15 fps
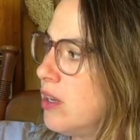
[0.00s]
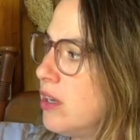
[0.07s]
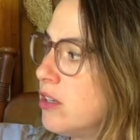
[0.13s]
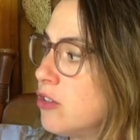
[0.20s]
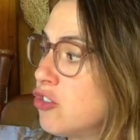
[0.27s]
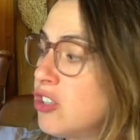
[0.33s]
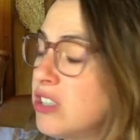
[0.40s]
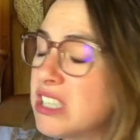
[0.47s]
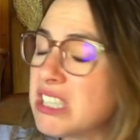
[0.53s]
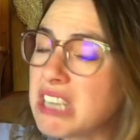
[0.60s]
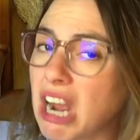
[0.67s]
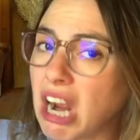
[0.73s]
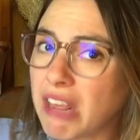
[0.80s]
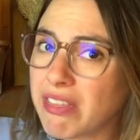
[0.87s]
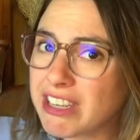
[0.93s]
She
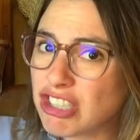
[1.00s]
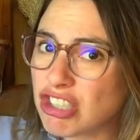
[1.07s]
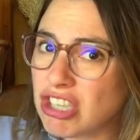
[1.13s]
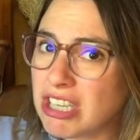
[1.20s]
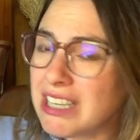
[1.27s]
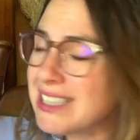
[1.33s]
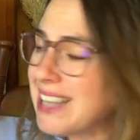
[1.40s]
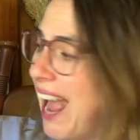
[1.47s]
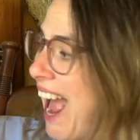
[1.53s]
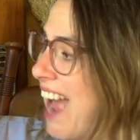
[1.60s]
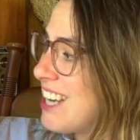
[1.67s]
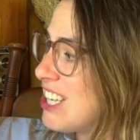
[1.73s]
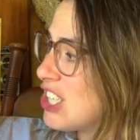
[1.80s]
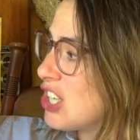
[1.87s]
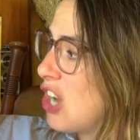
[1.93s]
stuck the cheese
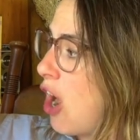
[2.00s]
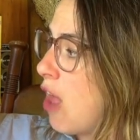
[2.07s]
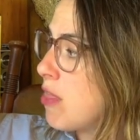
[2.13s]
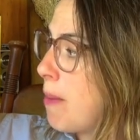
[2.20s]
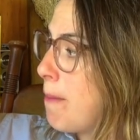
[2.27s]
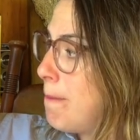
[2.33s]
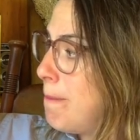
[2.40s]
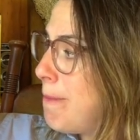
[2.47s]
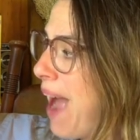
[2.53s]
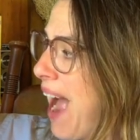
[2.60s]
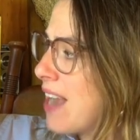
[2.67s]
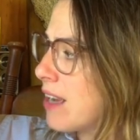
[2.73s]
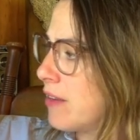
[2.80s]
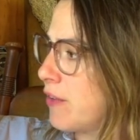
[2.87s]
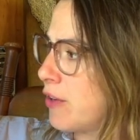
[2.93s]
hat on the
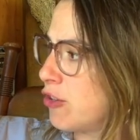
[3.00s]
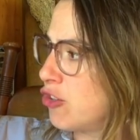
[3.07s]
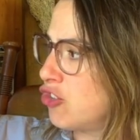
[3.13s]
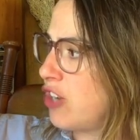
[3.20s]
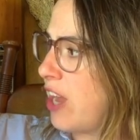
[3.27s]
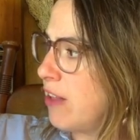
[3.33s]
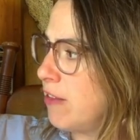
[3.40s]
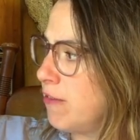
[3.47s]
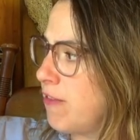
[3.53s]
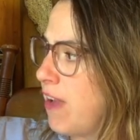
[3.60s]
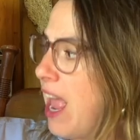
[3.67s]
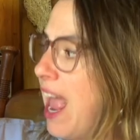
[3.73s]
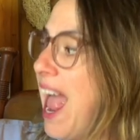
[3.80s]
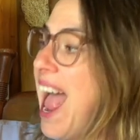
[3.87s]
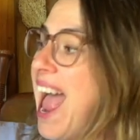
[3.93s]
back of her shelf,
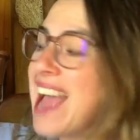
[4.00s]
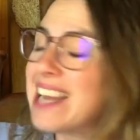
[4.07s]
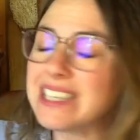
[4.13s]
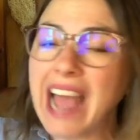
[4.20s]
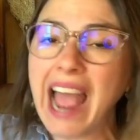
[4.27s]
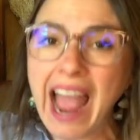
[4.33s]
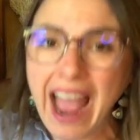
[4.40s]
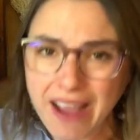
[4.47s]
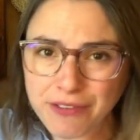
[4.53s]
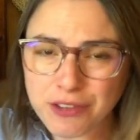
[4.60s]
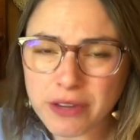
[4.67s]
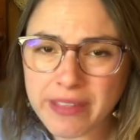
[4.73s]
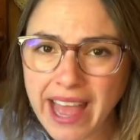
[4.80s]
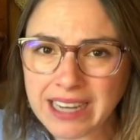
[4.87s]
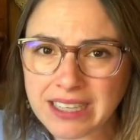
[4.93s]
and after
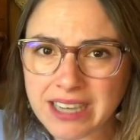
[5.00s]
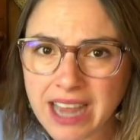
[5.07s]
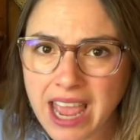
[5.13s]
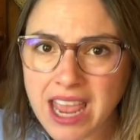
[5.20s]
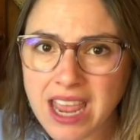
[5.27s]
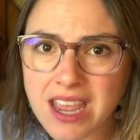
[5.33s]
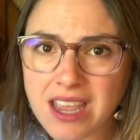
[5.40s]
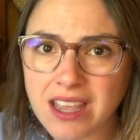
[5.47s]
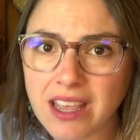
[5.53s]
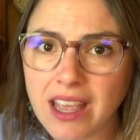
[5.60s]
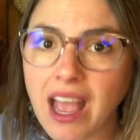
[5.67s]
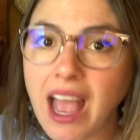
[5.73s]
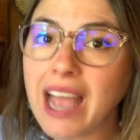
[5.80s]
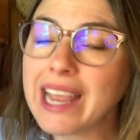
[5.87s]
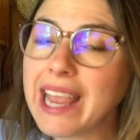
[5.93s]
that day,
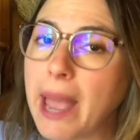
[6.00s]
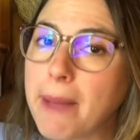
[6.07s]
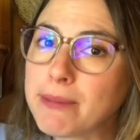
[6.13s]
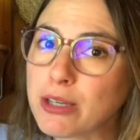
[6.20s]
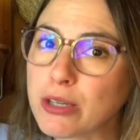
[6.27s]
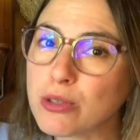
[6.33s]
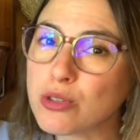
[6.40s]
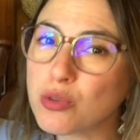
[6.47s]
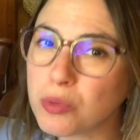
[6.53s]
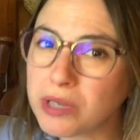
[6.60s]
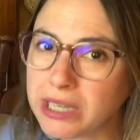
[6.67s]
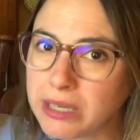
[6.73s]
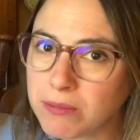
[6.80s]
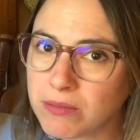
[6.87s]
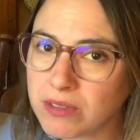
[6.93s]
kept her
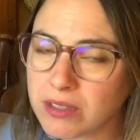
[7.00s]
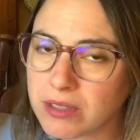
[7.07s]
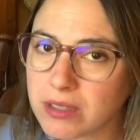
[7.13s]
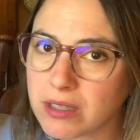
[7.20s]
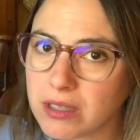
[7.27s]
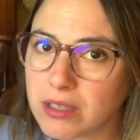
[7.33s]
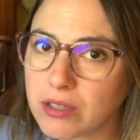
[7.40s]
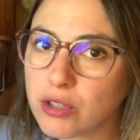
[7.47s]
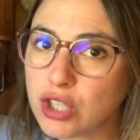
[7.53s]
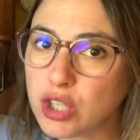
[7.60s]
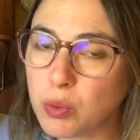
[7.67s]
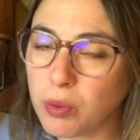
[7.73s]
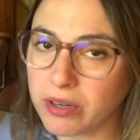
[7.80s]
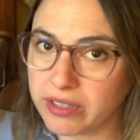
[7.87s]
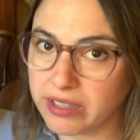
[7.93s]
dreams to
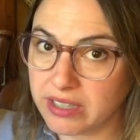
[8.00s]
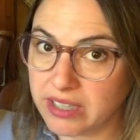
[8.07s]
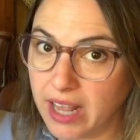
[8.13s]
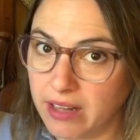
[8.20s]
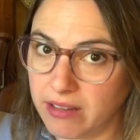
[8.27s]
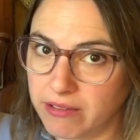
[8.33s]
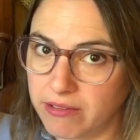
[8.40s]
herself.